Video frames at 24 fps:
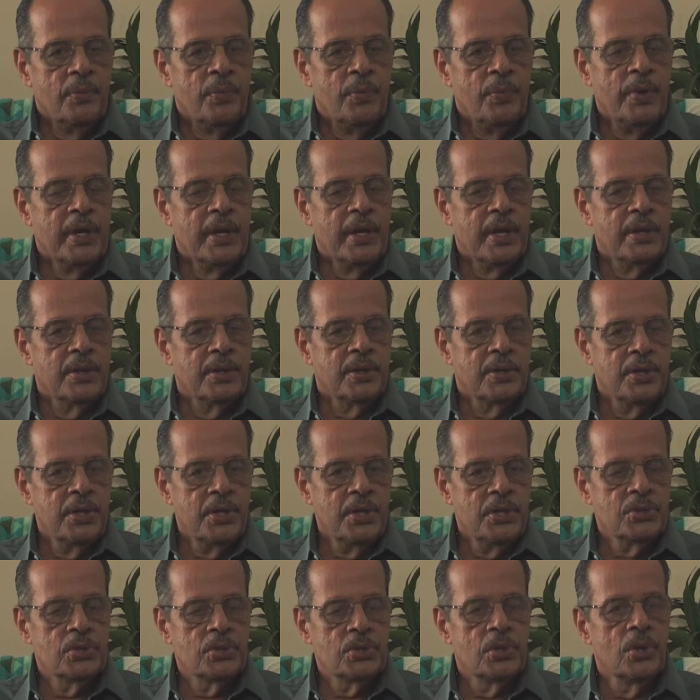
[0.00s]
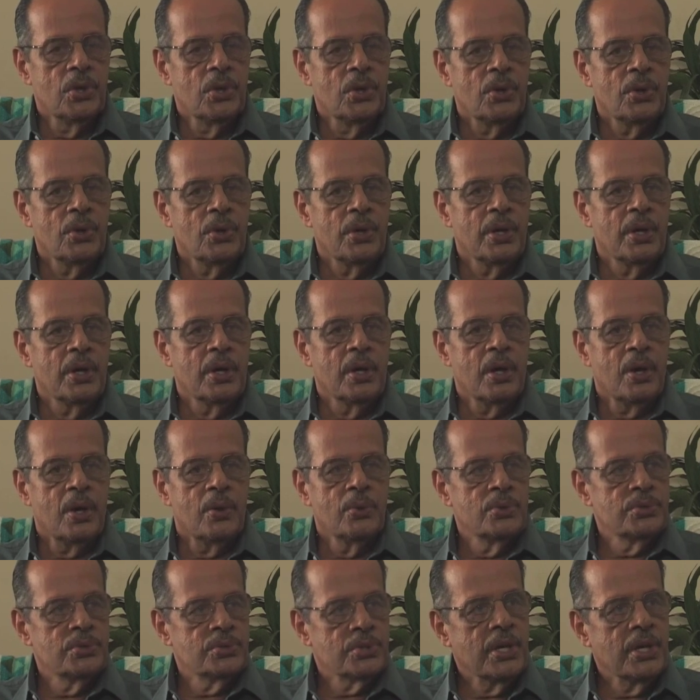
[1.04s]
we can teach law
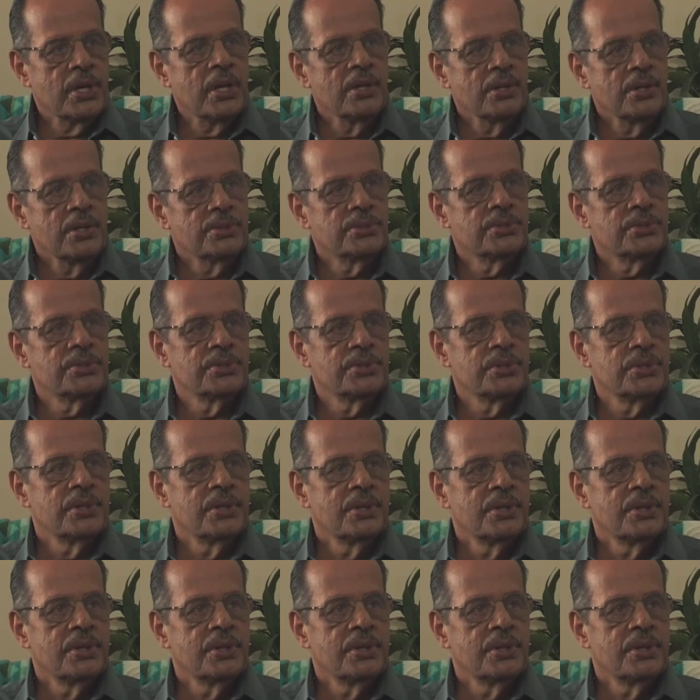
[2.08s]
around skills